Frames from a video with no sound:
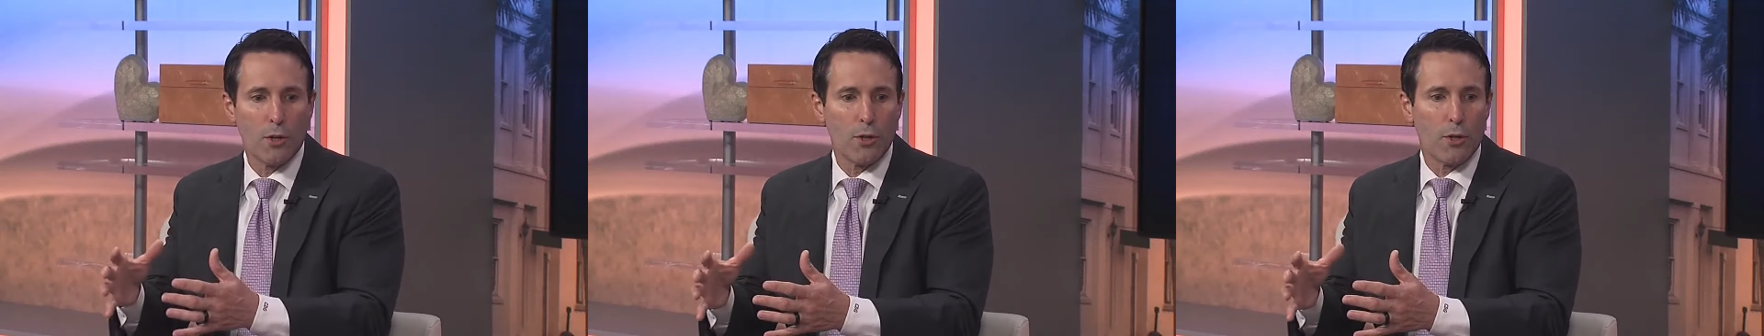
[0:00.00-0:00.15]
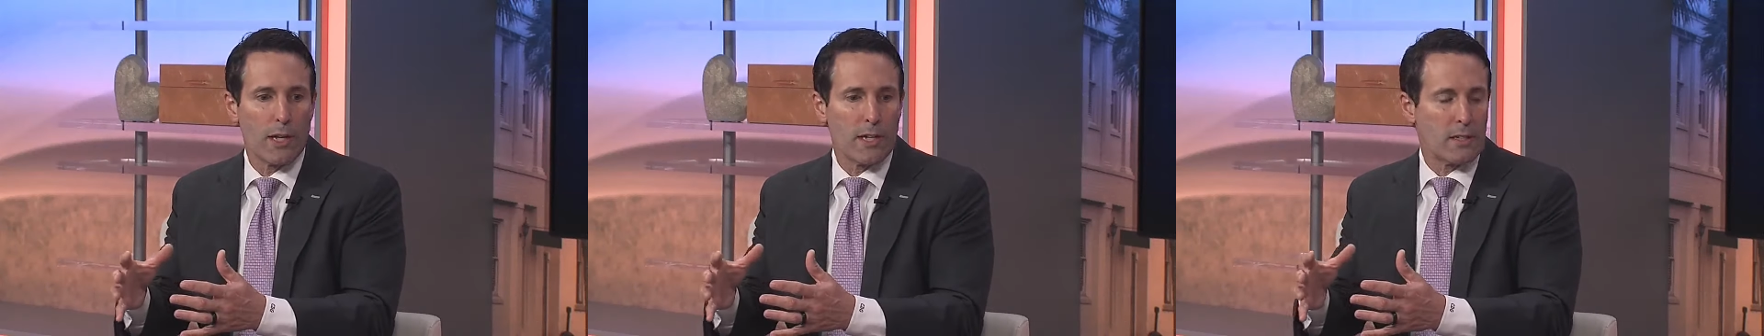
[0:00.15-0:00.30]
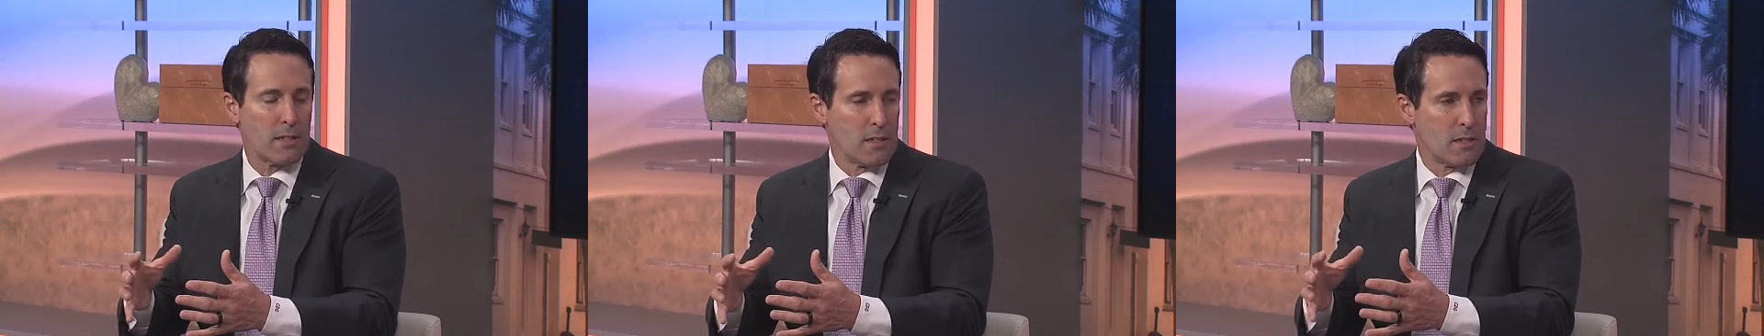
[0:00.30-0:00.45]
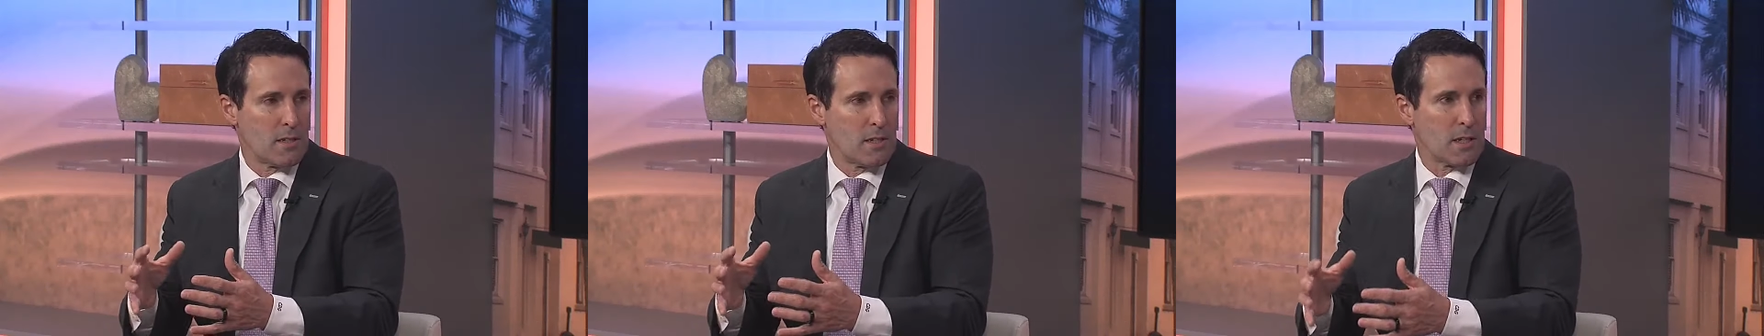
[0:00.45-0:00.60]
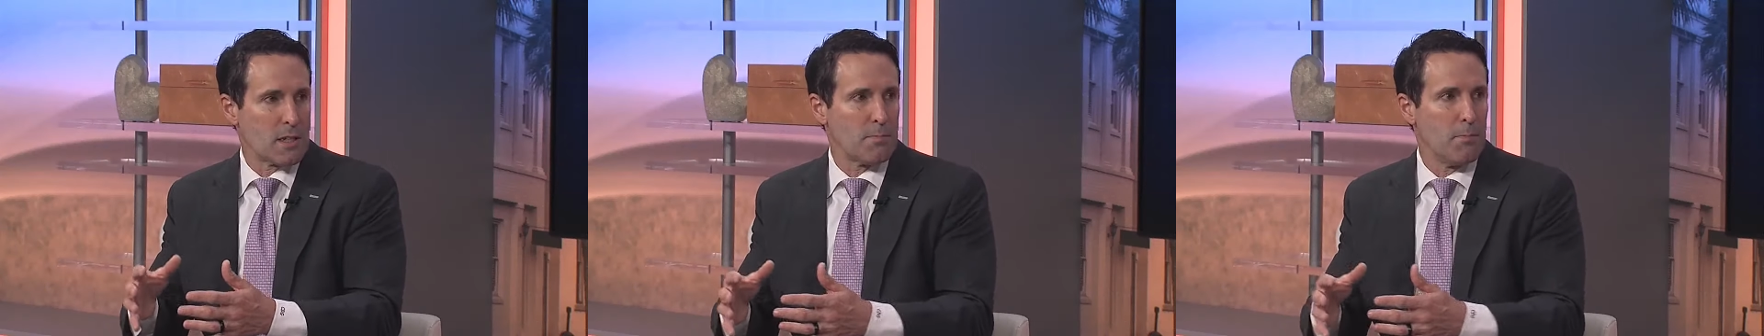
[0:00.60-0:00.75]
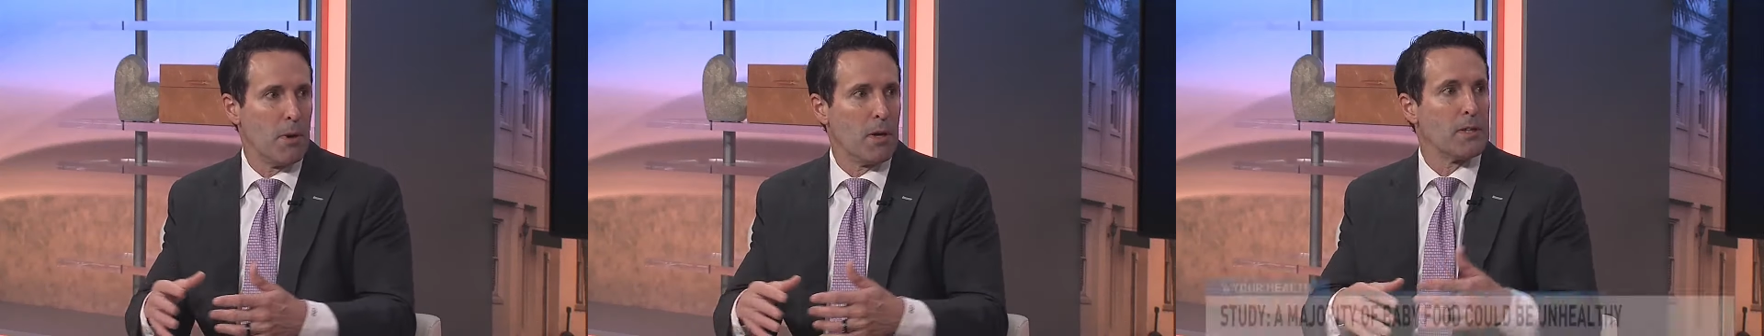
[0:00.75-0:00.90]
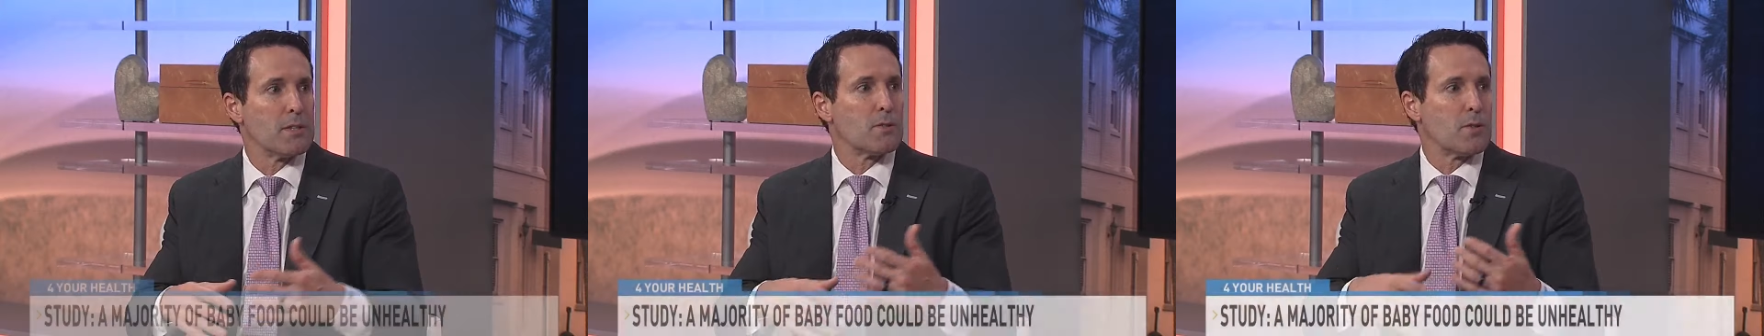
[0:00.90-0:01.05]
you get to
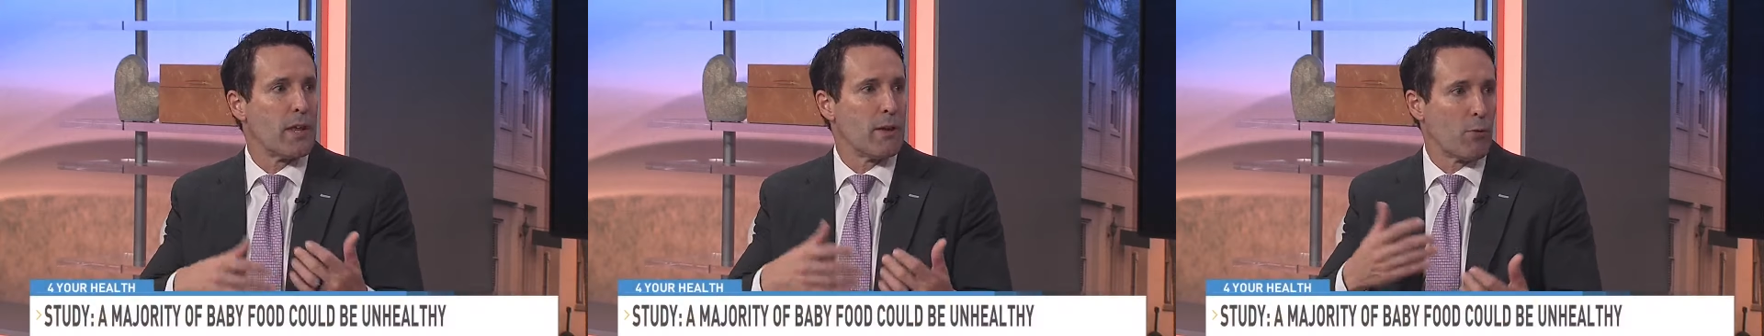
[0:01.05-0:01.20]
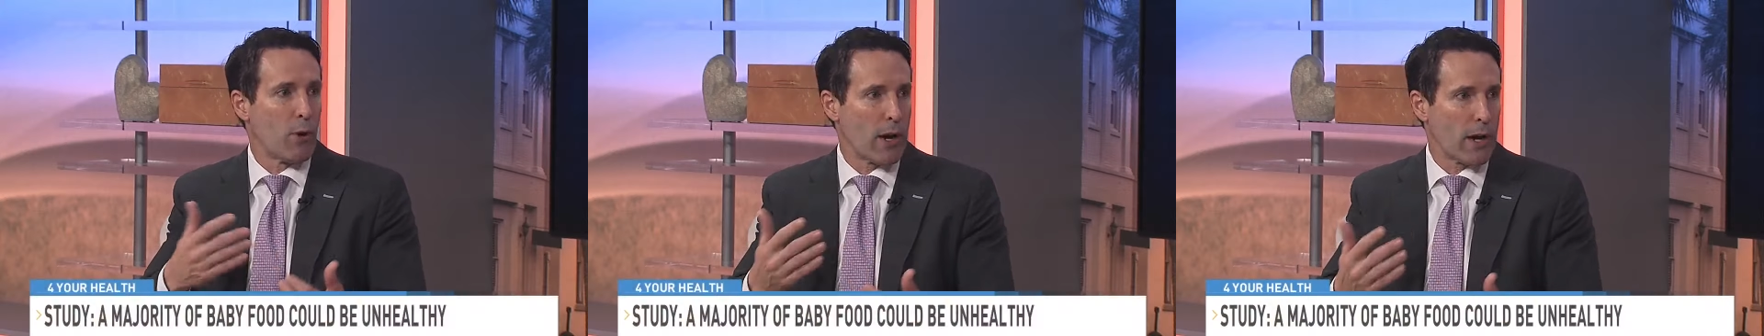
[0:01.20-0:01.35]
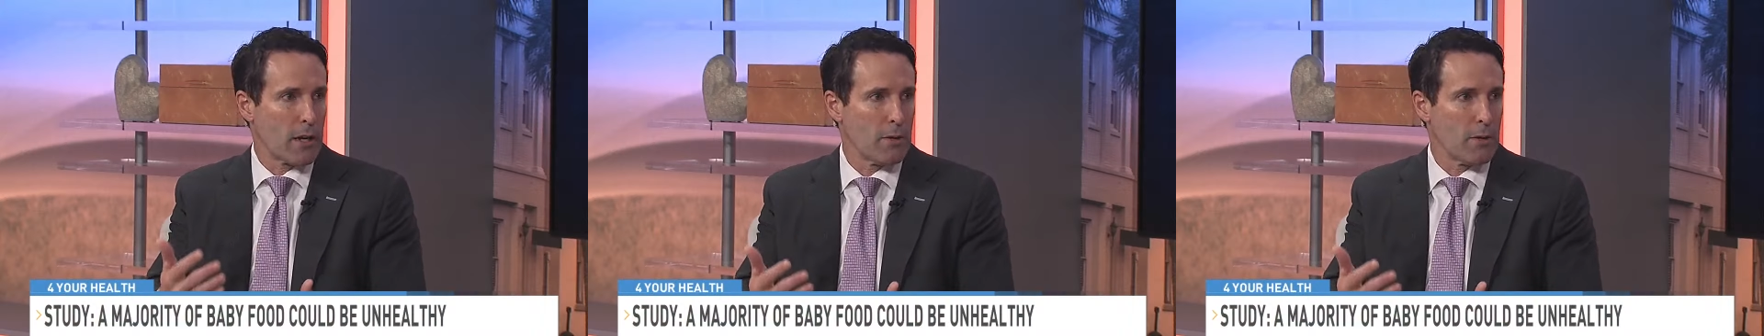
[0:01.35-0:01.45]
6 months, they